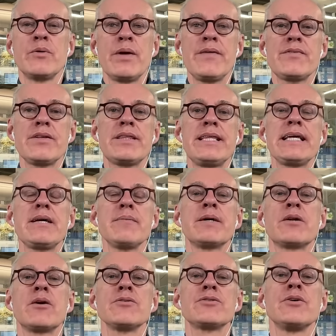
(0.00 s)
and we have to think
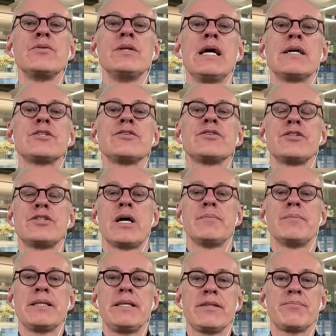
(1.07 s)
about also not just the job.
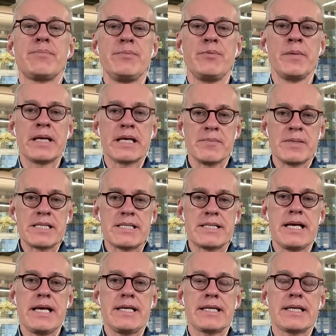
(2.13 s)
I think people make a
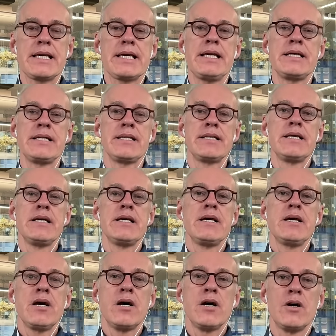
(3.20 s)
mistake in
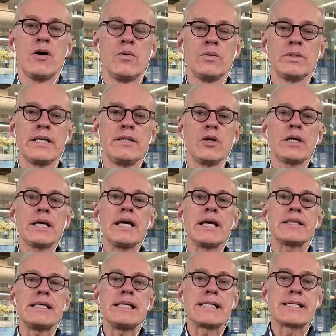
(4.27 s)
only looking
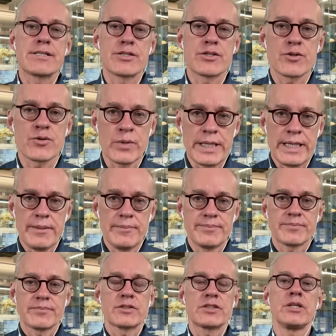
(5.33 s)
at the extreme.
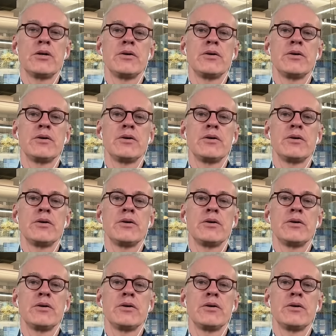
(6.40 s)
So